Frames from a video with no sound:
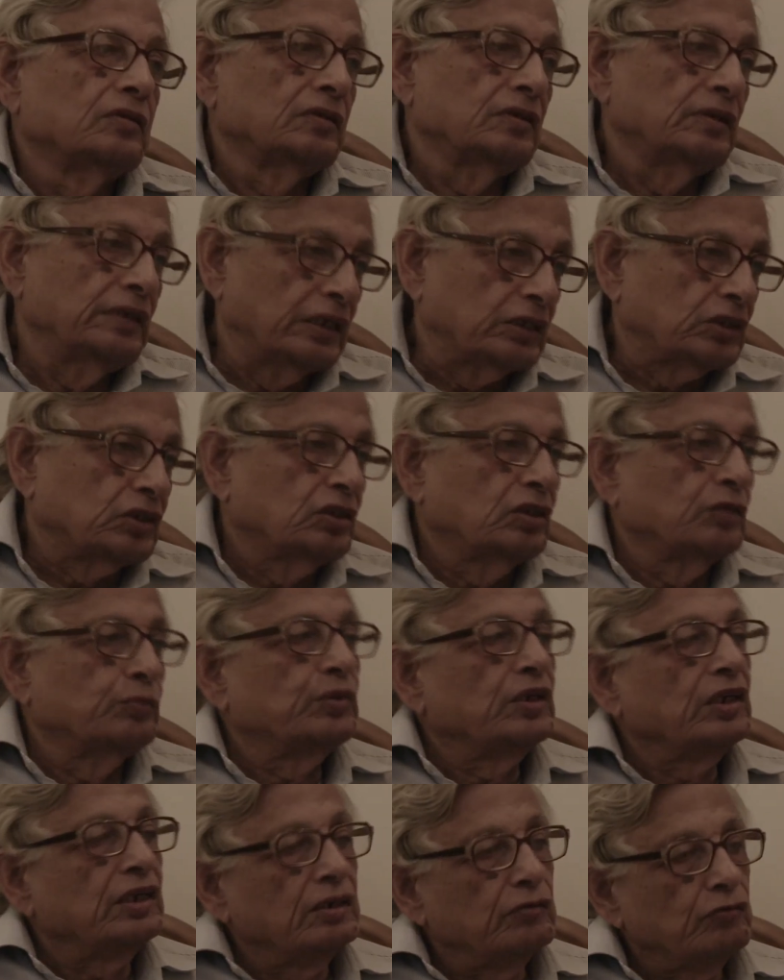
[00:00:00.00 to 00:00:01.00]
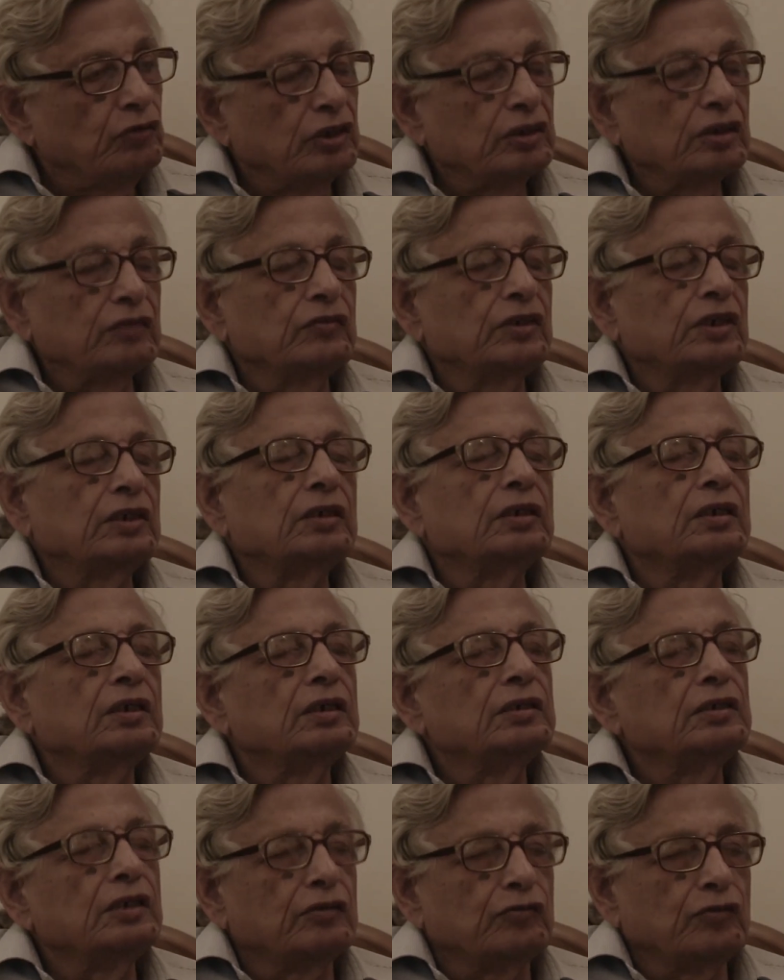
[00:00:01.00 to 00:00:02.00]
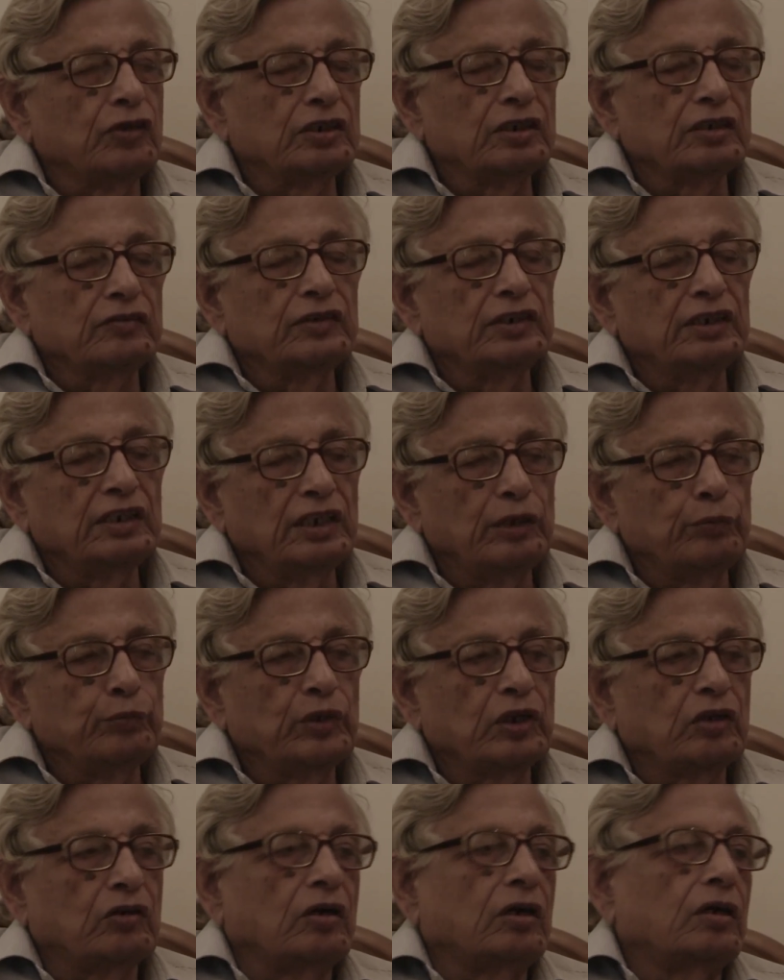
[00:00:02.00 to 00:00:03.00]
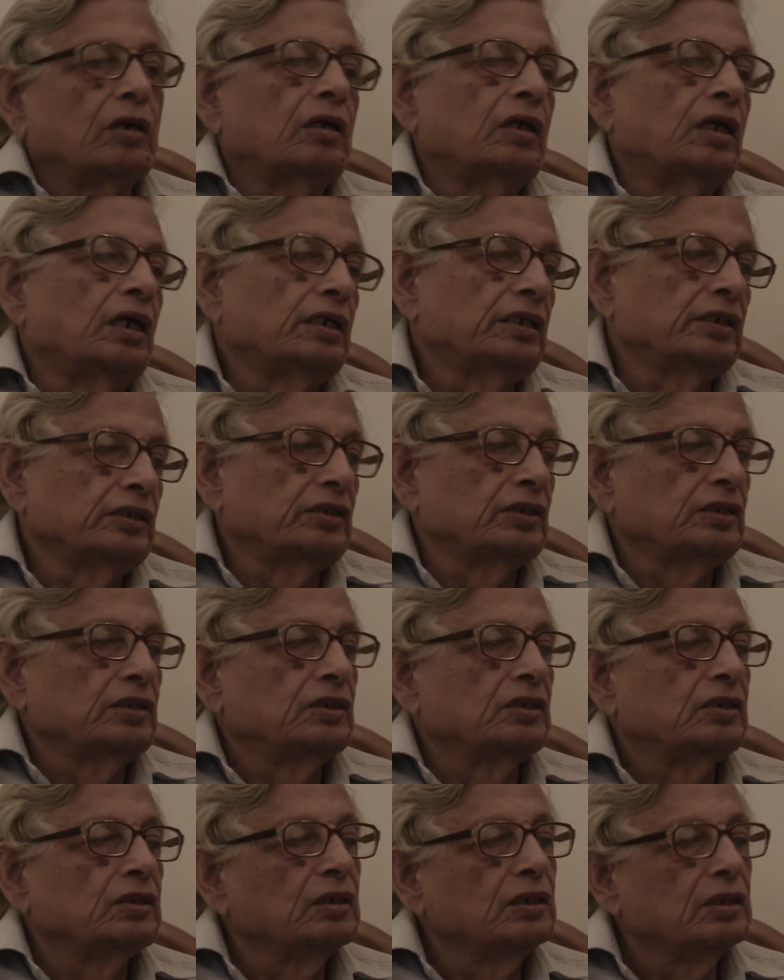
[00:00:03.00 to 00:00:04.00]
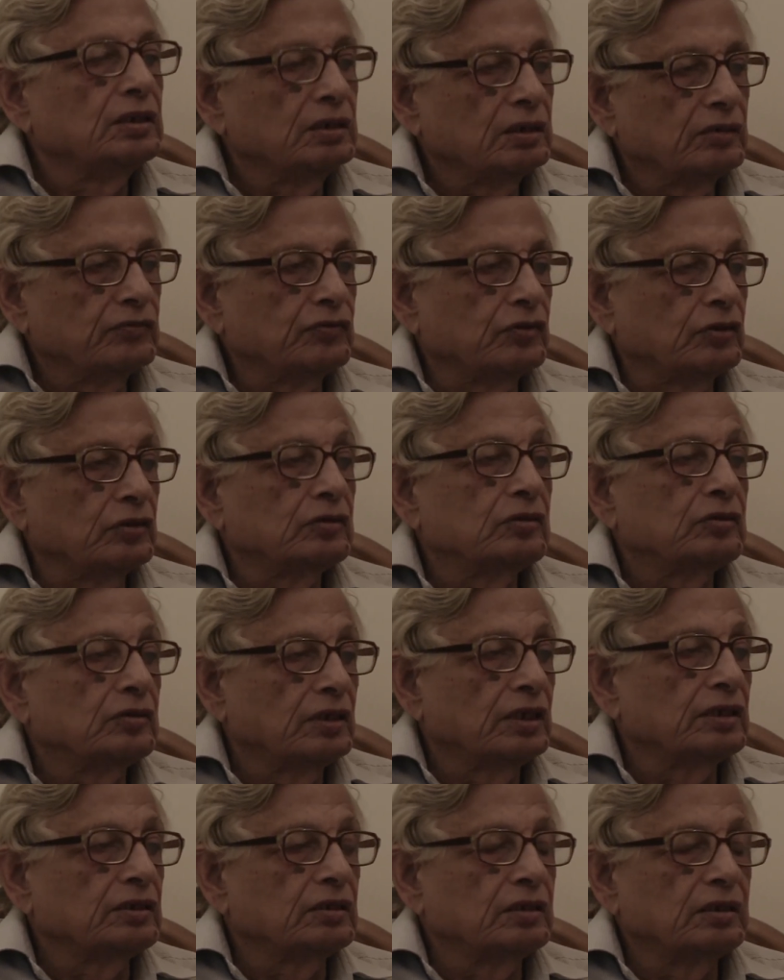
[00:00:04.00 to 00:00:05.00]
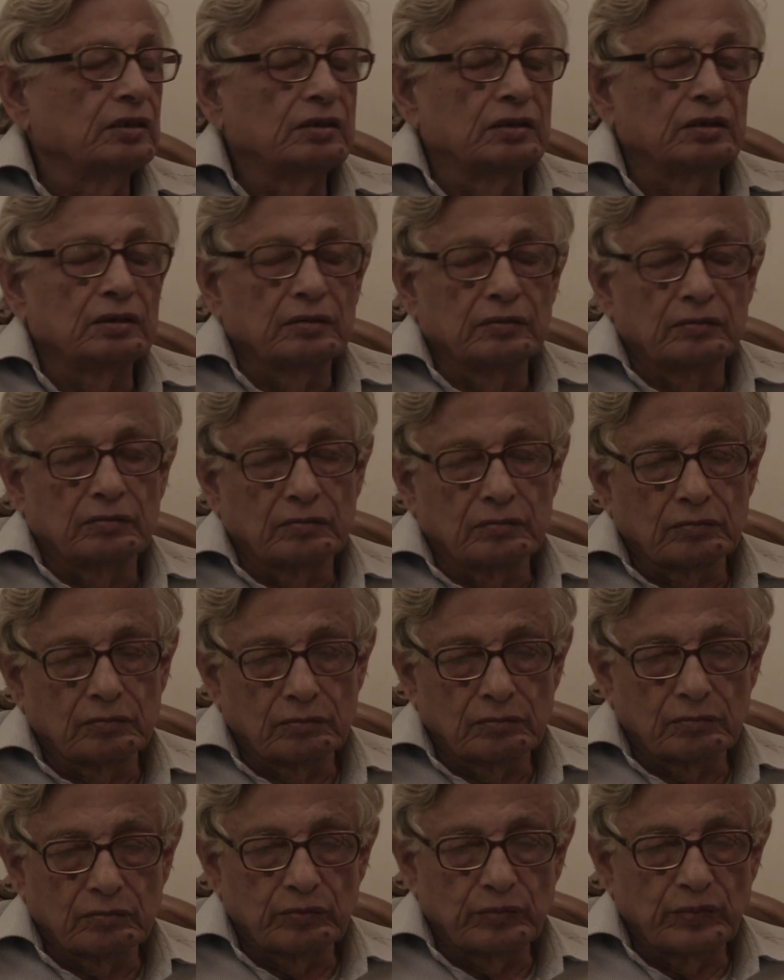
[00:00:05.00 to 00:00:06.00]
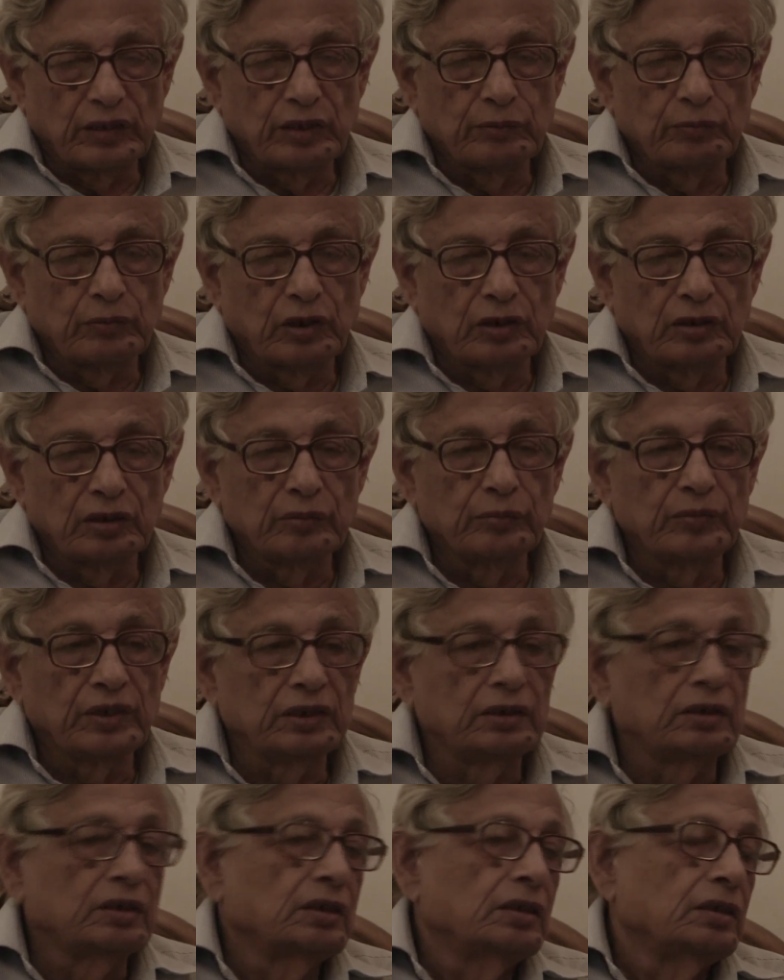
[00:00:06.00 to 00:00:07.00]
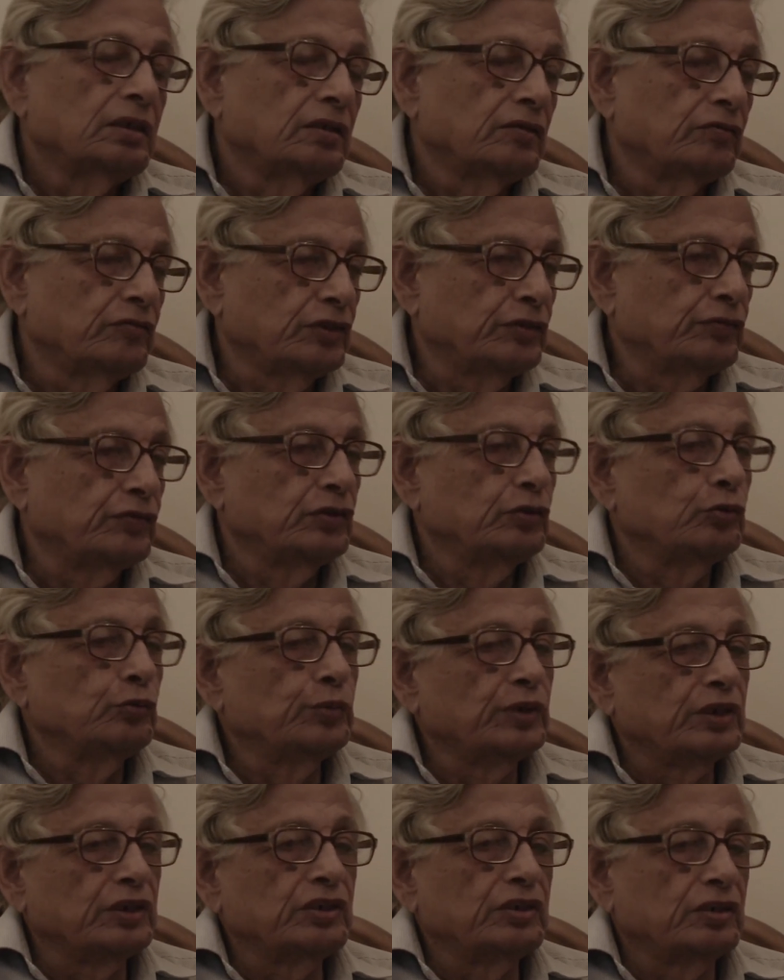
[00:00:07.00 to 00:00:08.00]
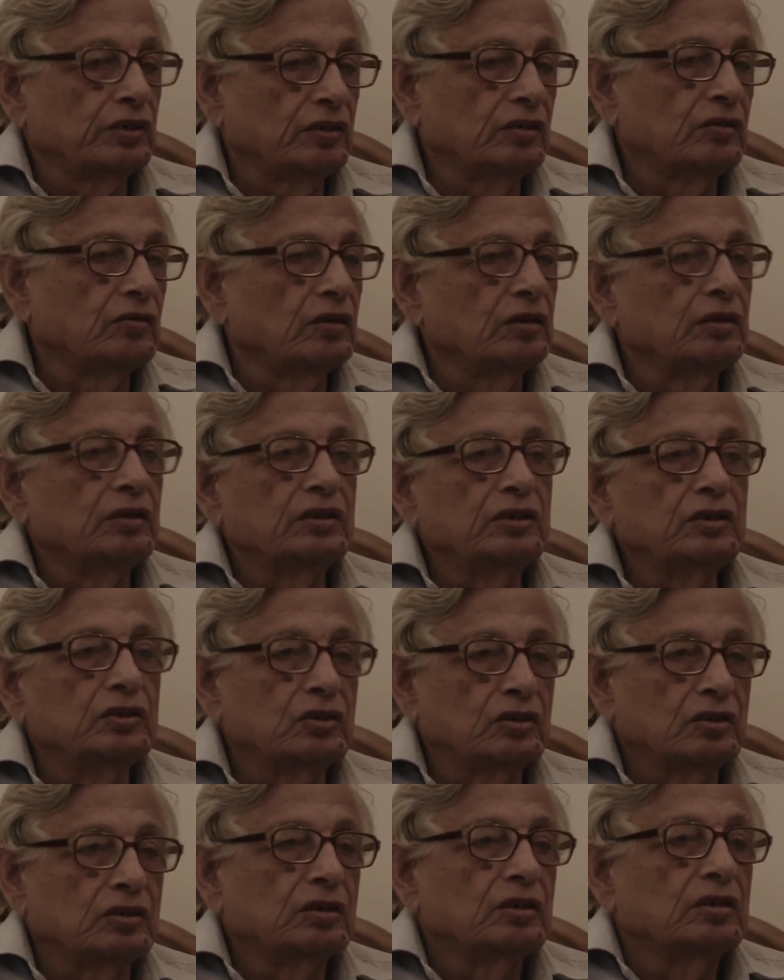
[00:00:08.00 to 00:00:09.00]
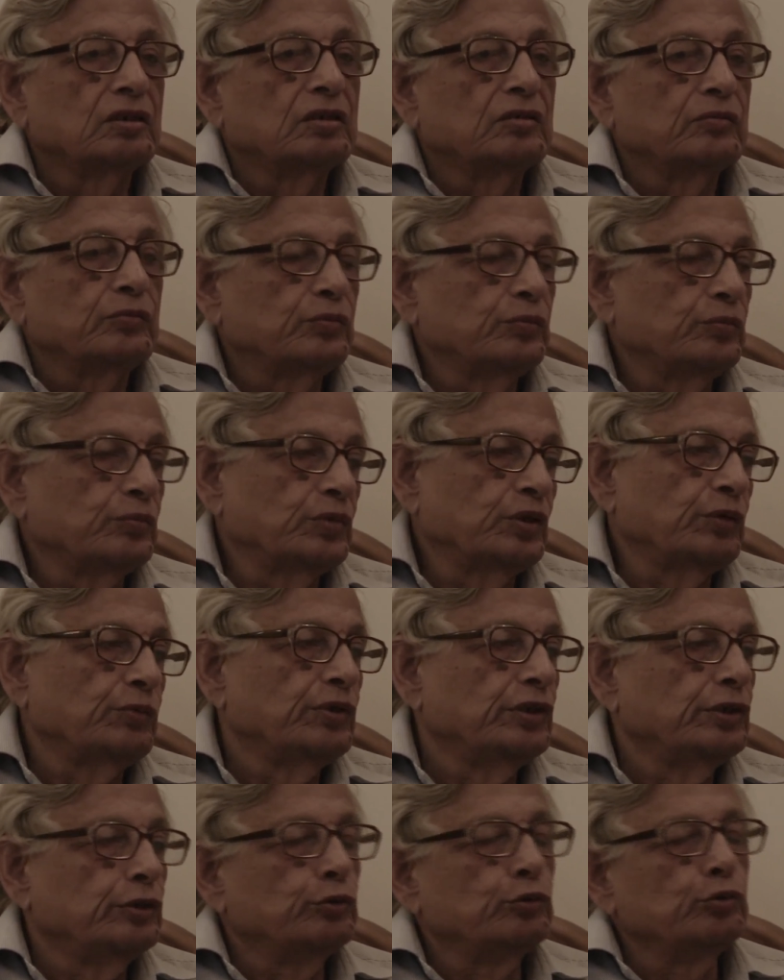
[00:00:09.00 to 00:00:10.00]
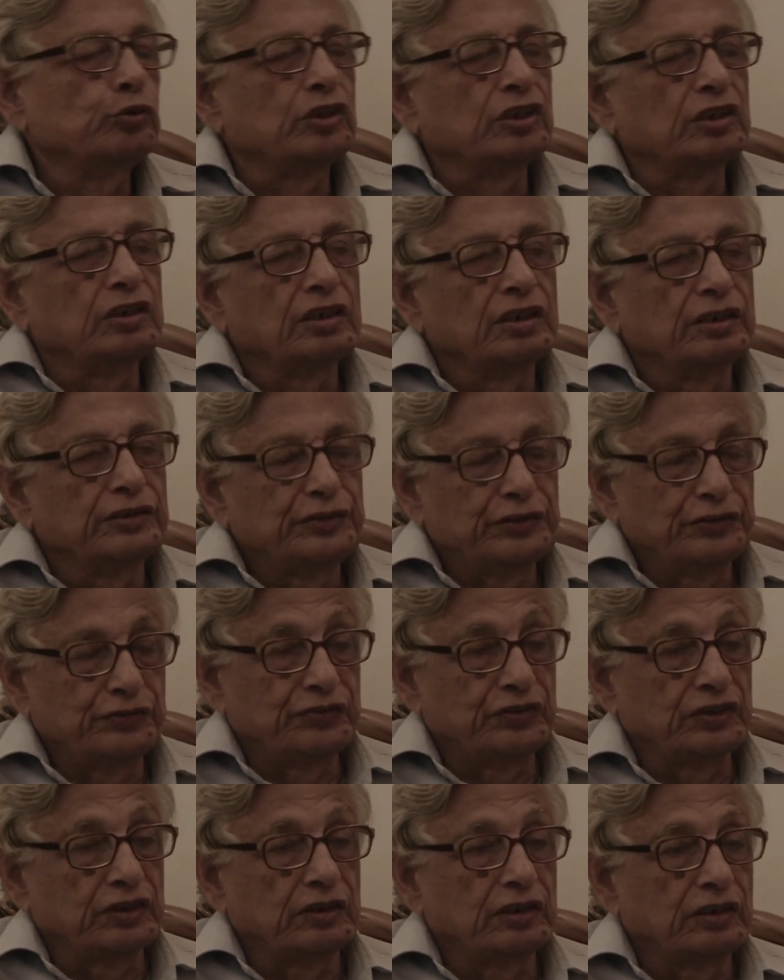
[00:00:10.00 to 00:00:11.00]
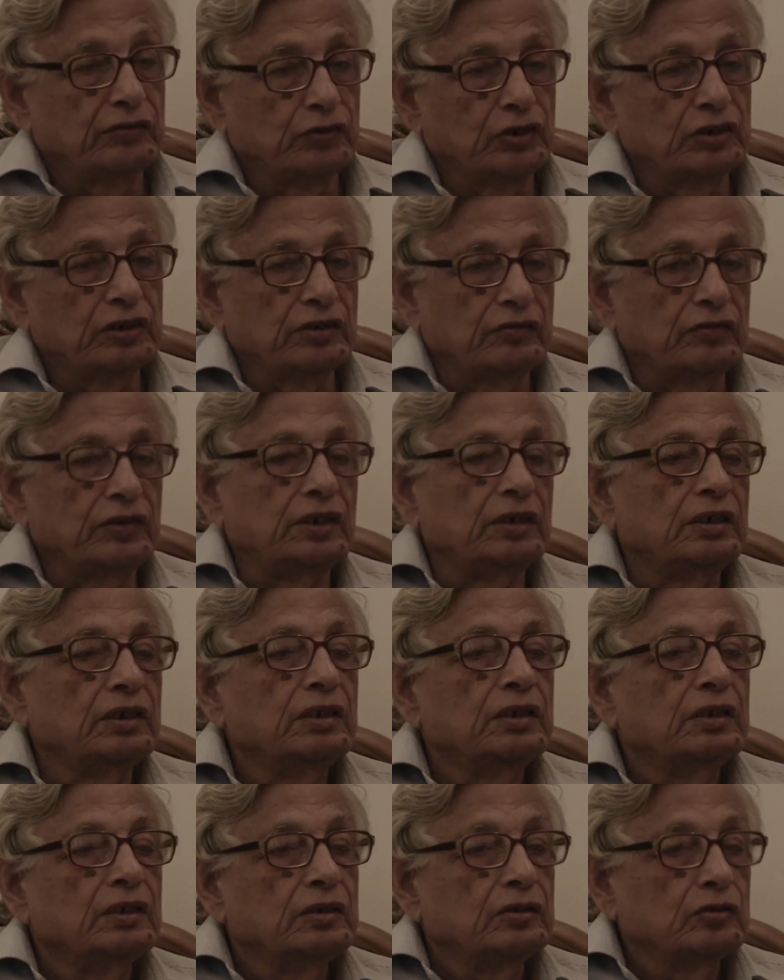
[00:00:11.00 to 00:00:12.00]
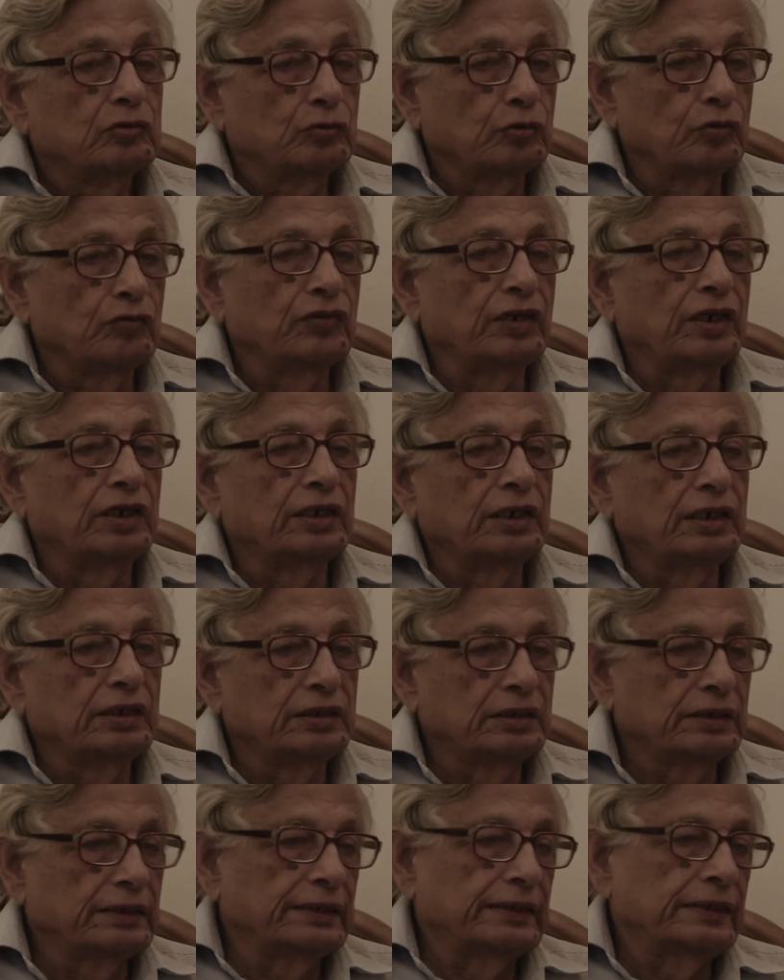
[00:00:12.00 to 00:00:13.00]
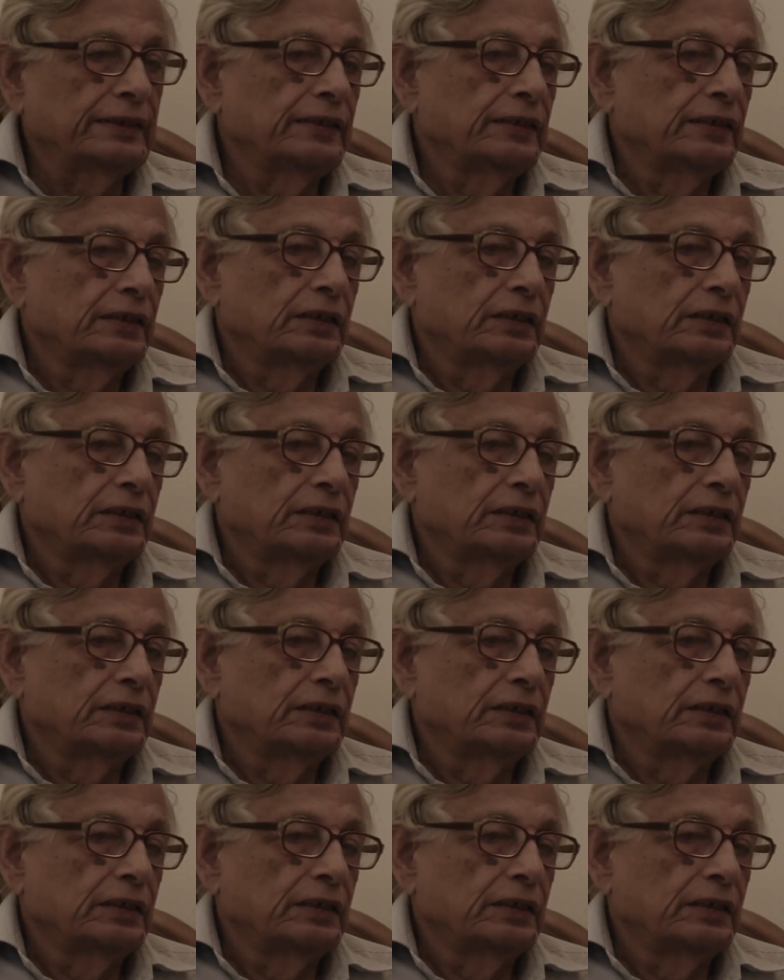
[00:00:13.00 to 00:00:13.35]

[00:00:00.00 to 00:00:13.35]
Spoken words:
Yes, the whatever, under whatever name they call RSS, and of course that's the main body, but Vishwendu Parishad and all these Hindu Sena, Shiv Sena, whatever, so far as they